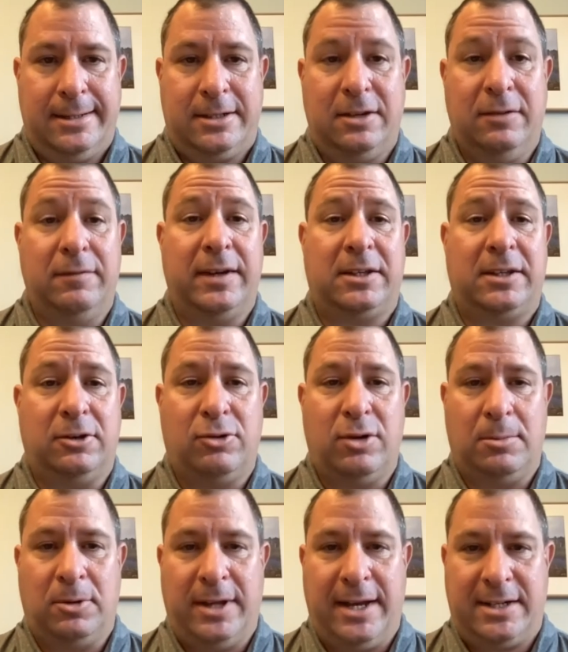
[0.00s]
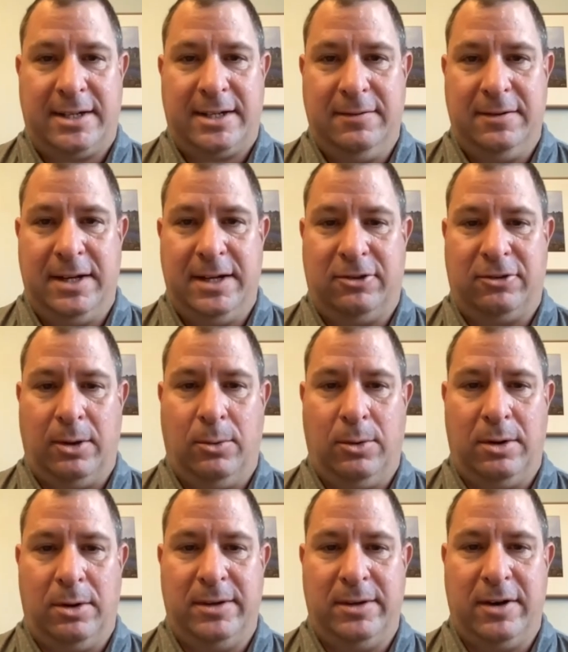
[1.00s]
convicted criminal activity. And so I
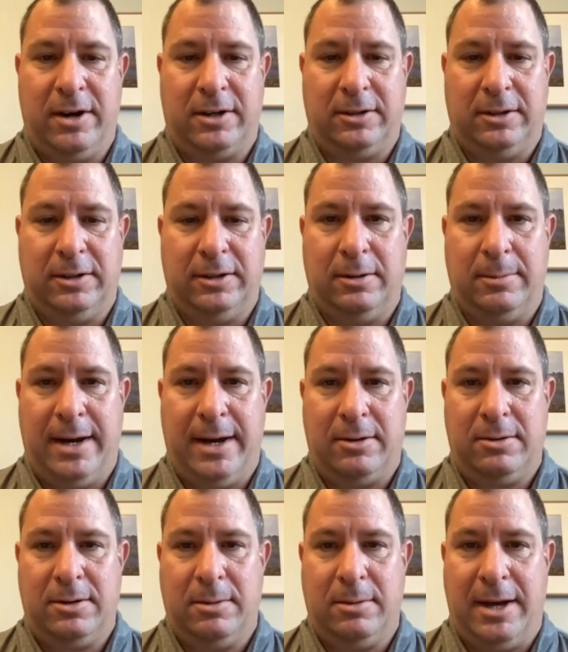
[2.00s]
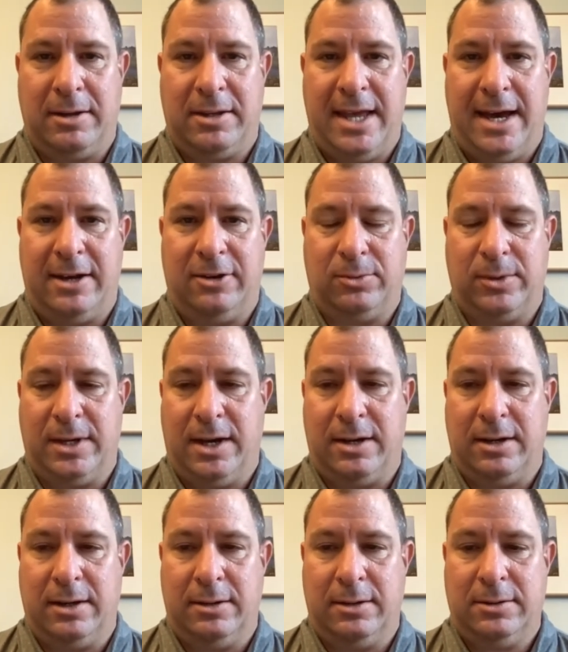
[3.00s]
want to be very clear about that as we
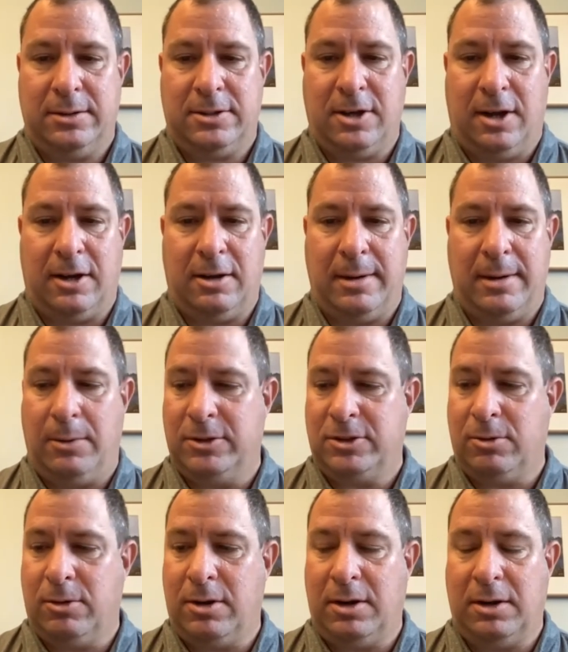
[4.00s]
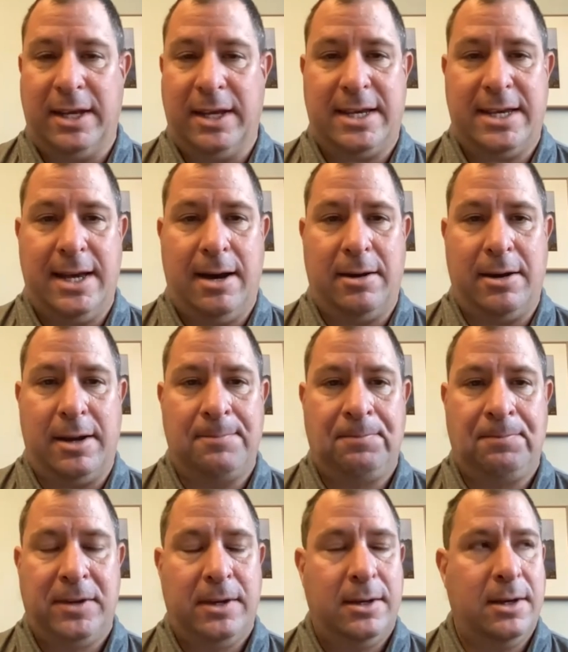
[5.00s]
kind of talk about what's going on in Lake County.
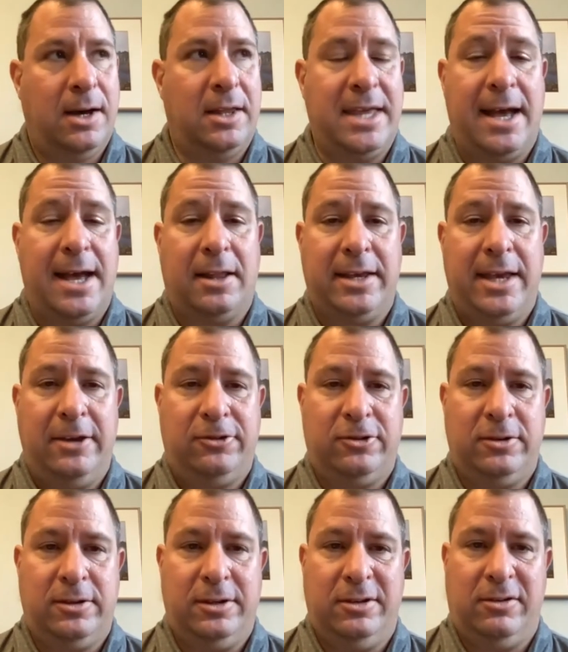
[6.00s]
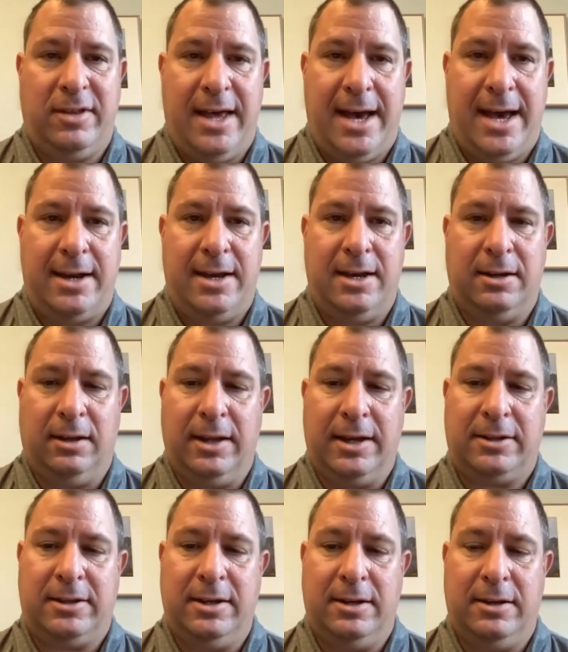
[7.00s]
The allegation is that an
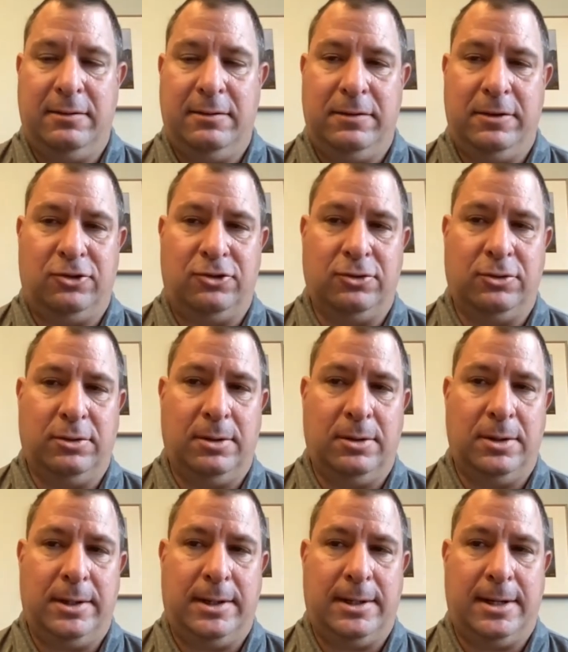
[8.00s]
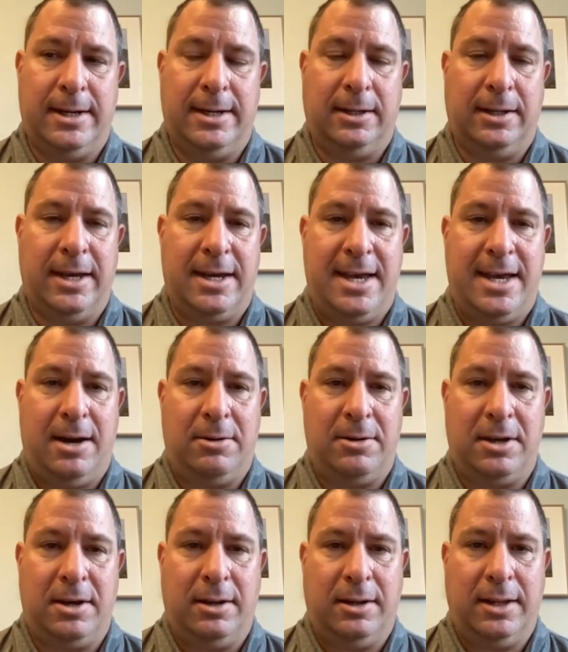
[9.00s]
elected official in Lake
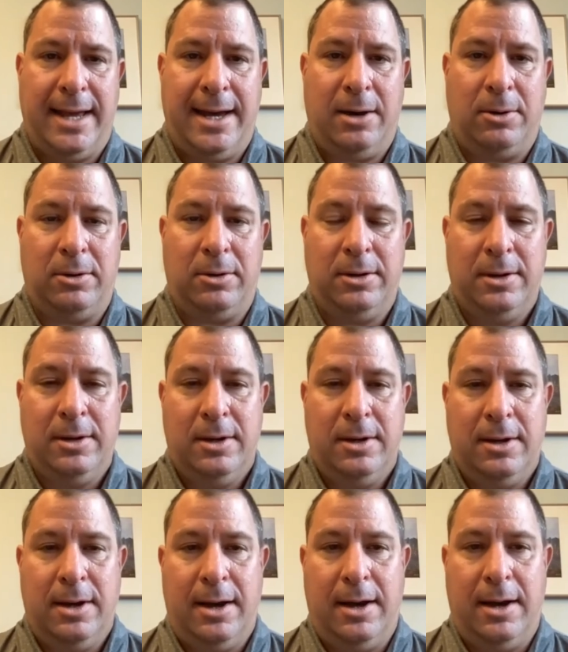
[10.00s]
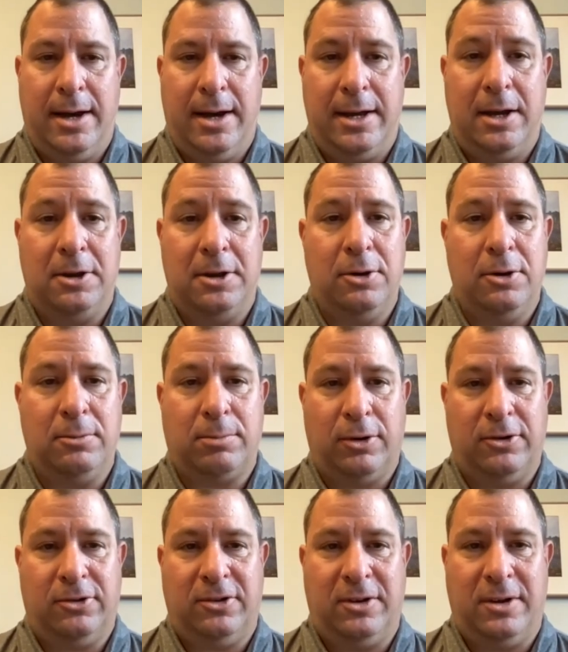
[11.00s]
County allowed an unknown
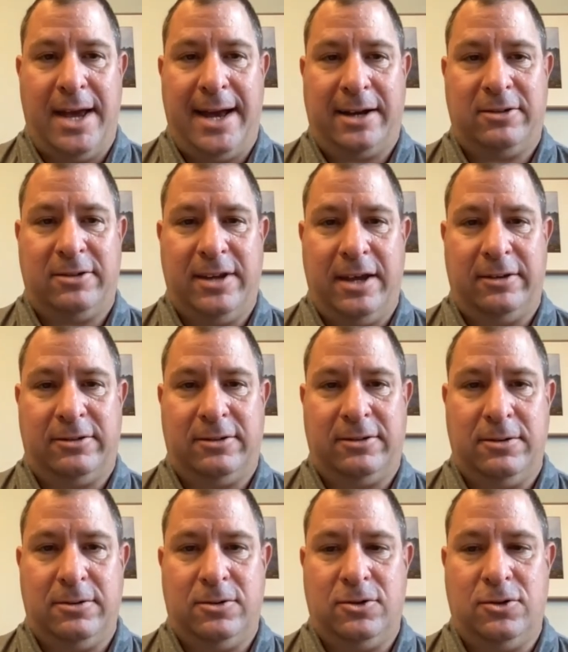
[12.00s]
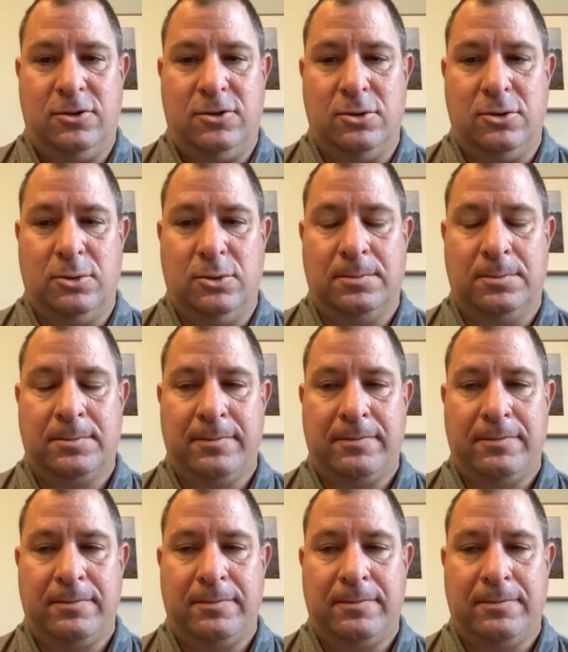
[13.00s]
person access to